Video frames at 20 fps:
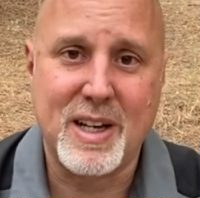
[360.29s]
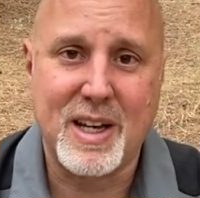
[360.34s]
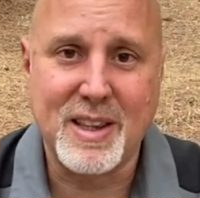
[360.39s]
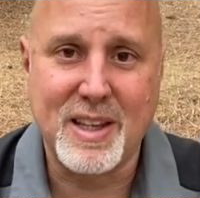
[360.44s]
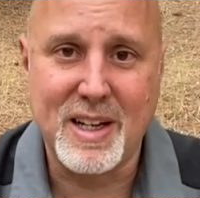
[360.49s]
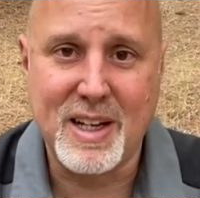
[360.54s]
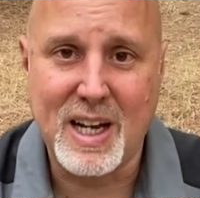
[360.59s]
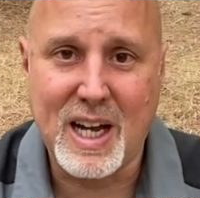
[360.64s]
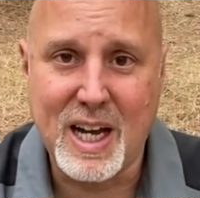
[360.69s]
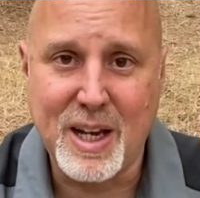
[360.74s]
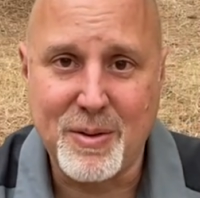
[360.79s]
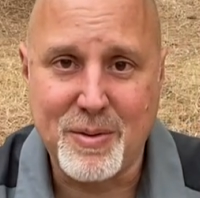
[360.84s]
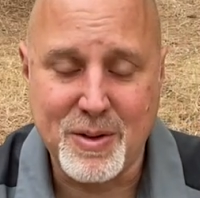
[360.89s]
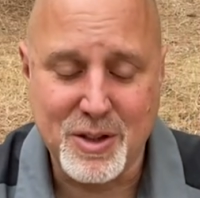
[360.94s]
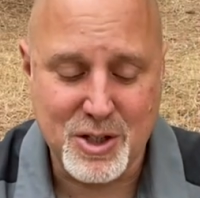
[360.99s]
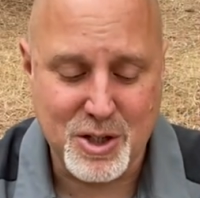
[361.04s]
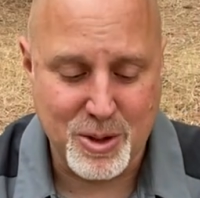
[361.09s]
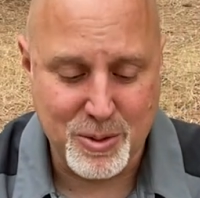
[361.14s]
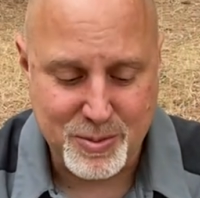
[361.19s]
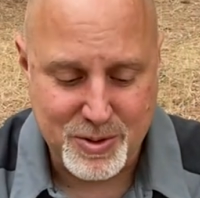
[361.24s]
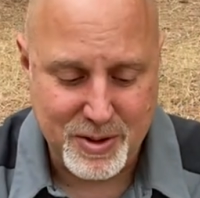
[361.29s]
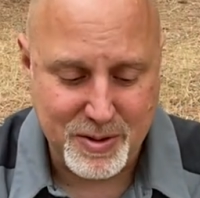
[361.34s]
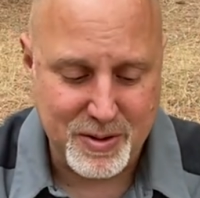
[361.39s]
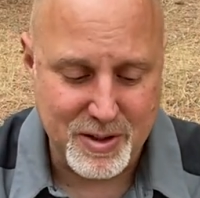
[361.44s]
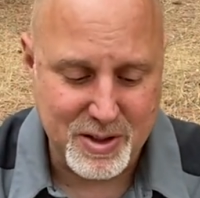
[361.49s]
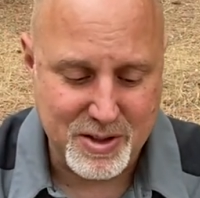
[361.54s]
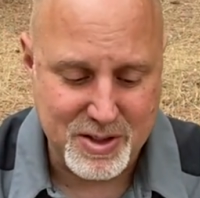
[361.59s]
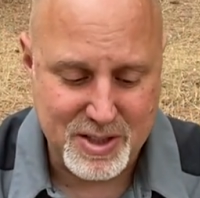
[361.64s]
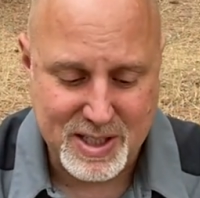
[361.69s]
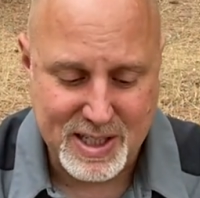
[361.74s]
on the knife in terms of
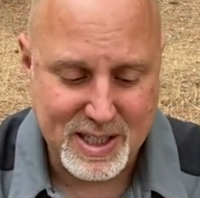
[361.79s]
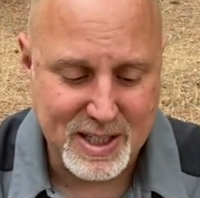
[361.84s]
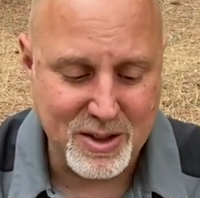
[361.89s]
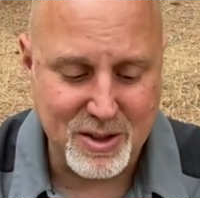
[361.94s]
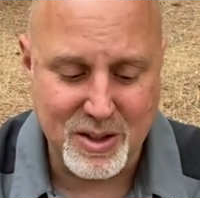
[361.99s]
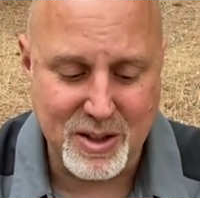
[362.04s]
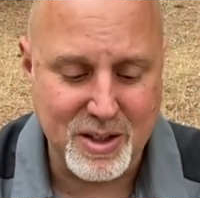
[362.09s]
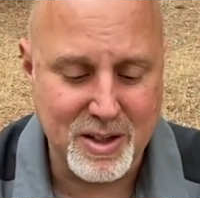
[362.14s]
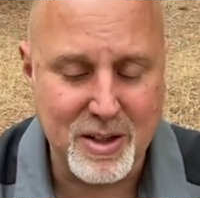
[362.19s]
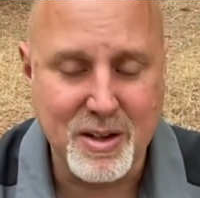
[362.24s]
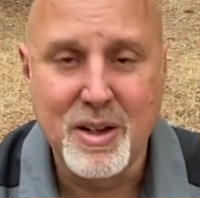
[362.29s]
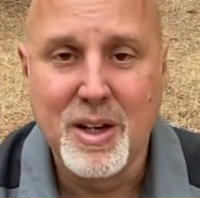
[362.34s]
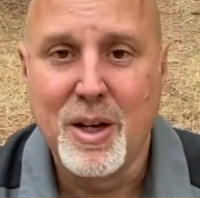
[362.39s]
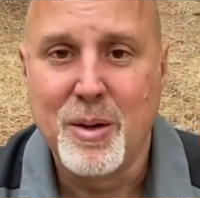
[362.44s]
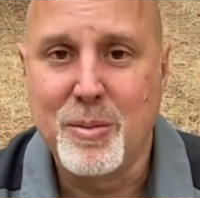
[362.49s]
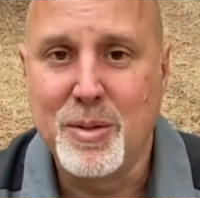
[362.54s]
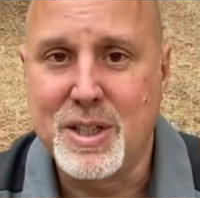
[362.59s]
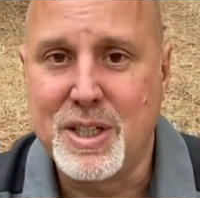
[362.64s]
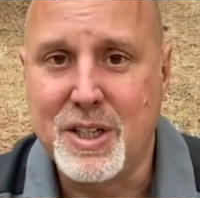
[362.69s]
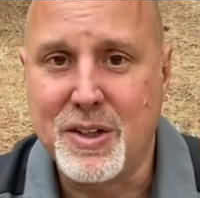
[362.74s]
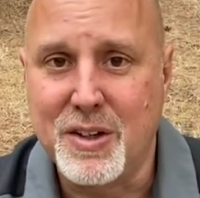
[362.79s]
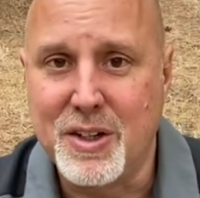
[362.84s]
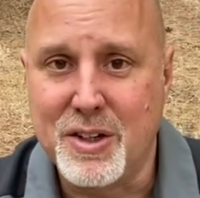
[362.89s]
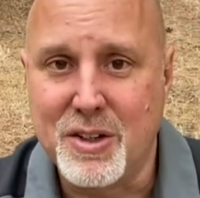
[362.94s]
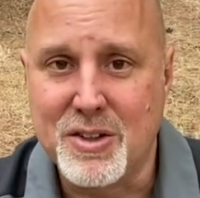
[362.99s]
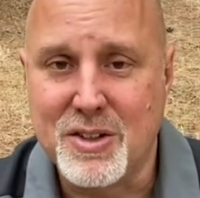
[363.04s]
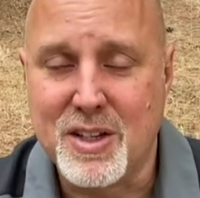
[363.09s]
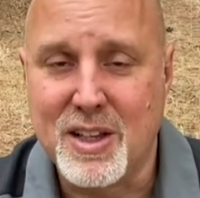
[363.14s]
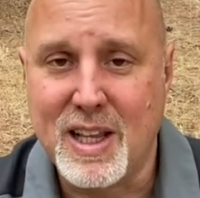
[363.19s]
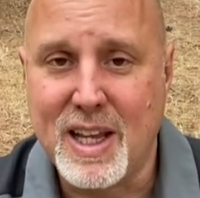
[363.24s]
the steel and
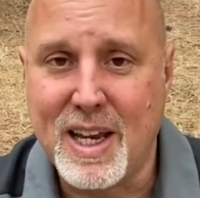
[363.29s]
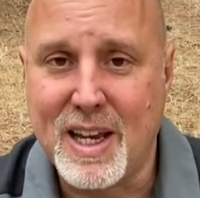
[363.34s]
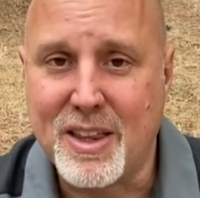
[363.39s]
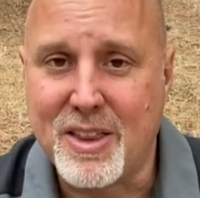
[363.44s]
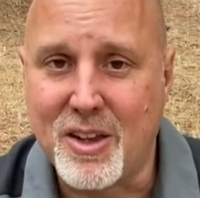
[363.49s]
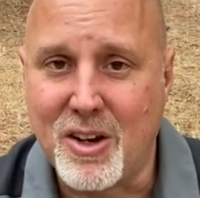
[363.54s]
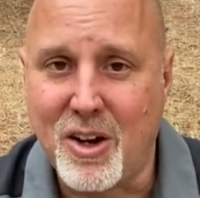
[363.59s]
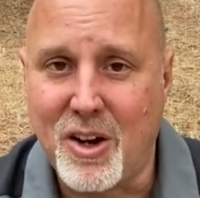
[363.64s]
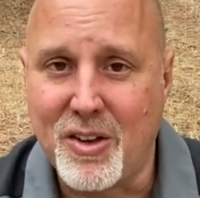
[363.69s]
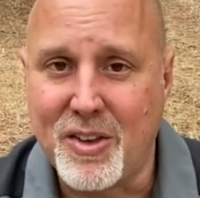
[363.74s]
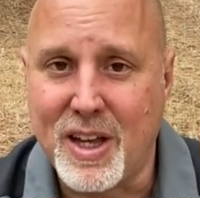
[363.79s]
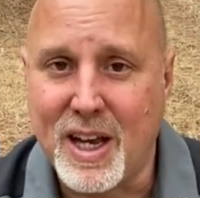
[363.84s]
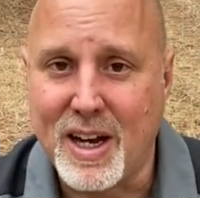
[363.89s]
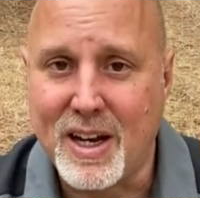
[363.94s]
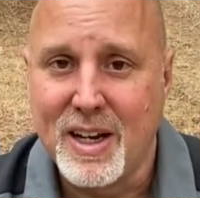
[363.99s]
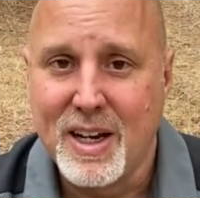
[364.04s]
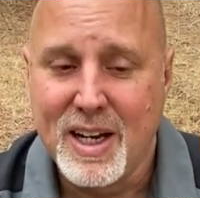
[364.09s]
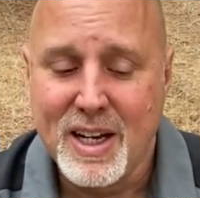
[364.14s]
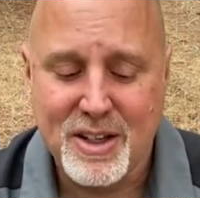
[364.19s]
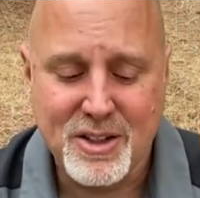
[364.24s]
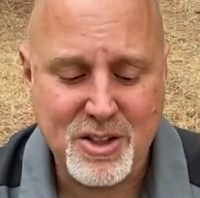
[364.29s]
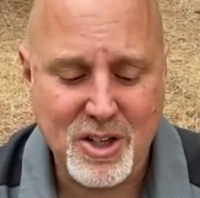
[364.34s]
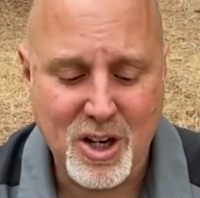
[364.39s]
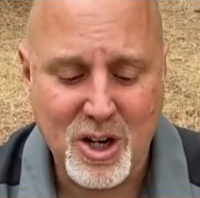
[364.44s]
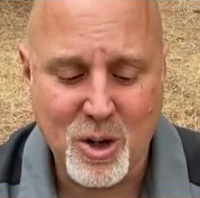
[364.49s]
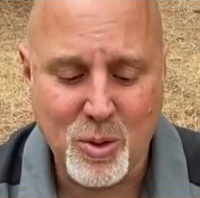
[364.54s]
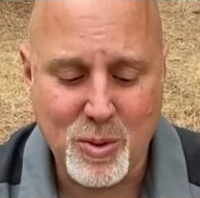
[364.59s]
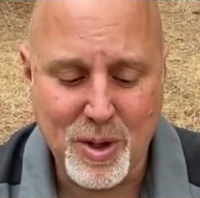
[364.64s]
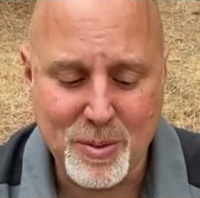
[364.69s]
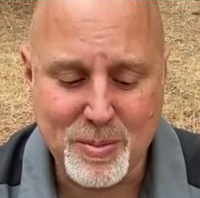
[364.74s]
materials and length and all that, it's on
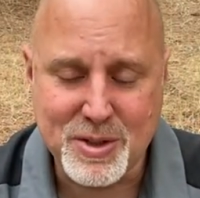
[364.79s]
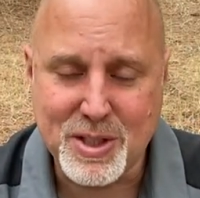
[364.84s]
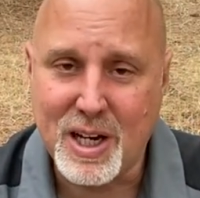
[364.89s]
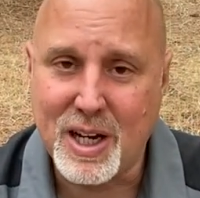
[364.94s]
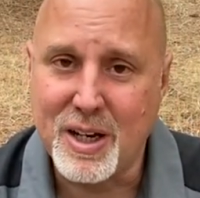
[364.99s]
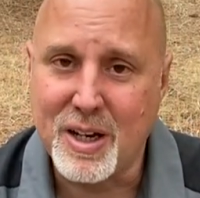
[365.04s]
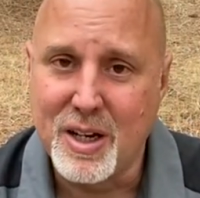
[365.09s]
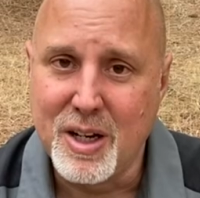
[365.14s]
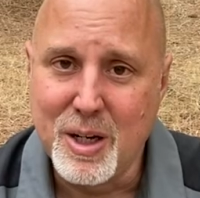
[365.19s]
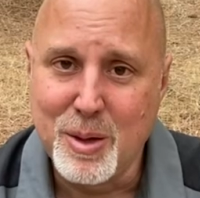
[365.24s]
our website,